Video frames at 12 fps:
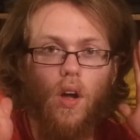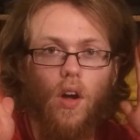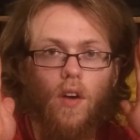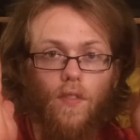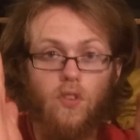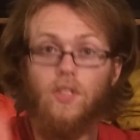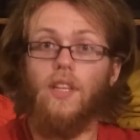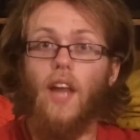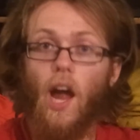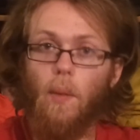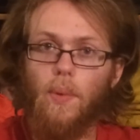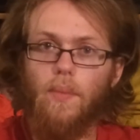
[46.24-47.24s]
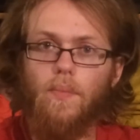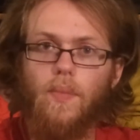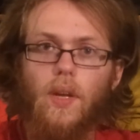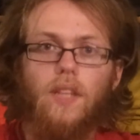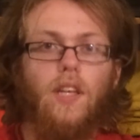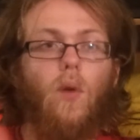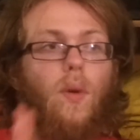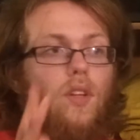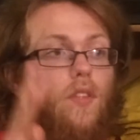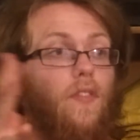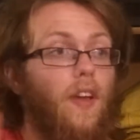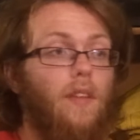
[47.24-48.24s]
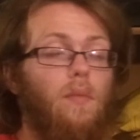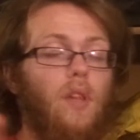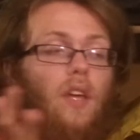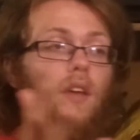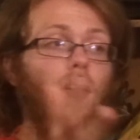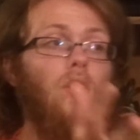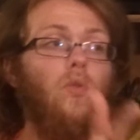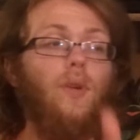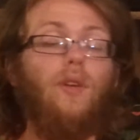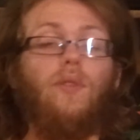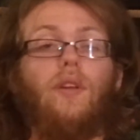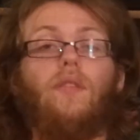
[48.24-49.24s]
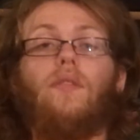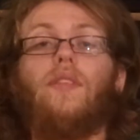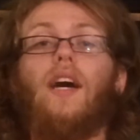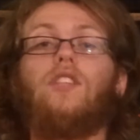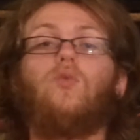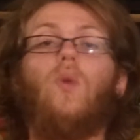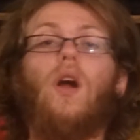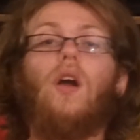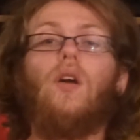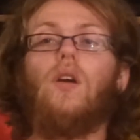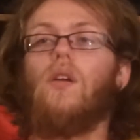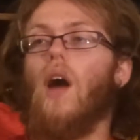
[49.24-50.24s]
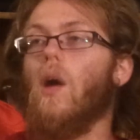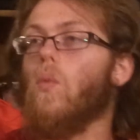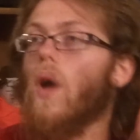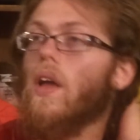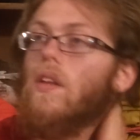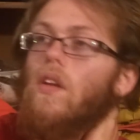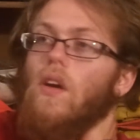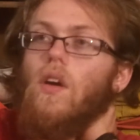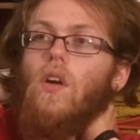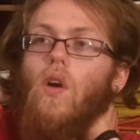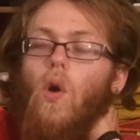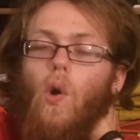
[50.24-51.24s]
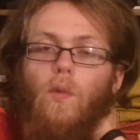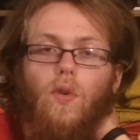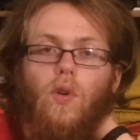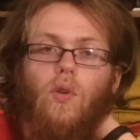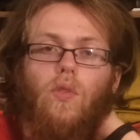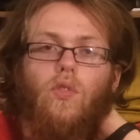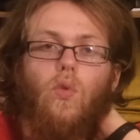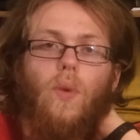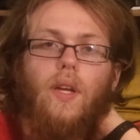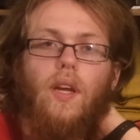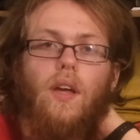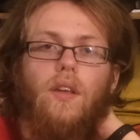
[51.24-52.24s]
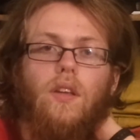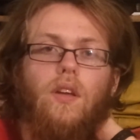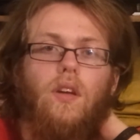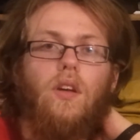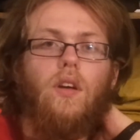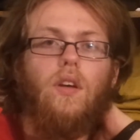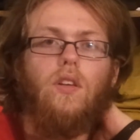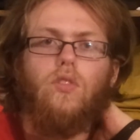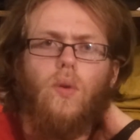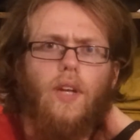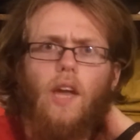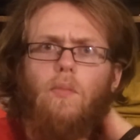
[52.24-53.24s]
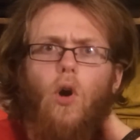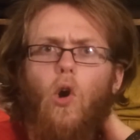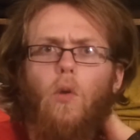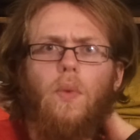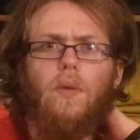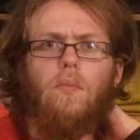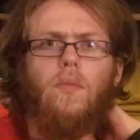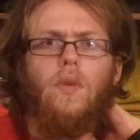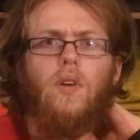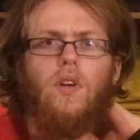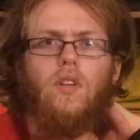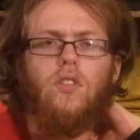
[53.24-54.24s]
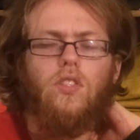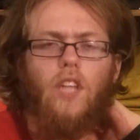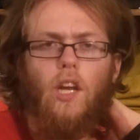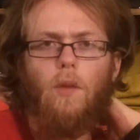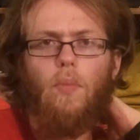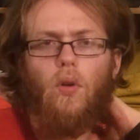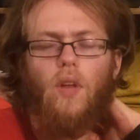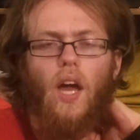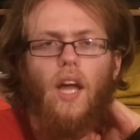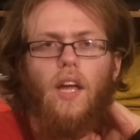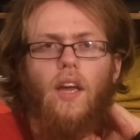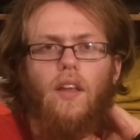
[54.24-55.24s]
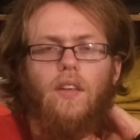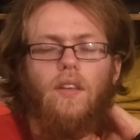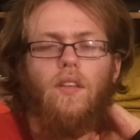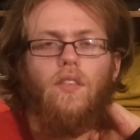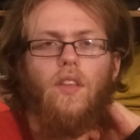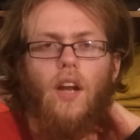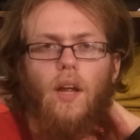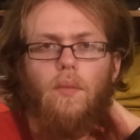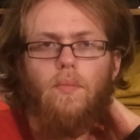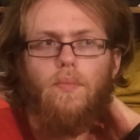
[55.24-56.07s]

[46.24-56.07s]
first thing to happen is I went to the family reunion. That's where I went over the weekend. So I came home and stayed up all night, and then I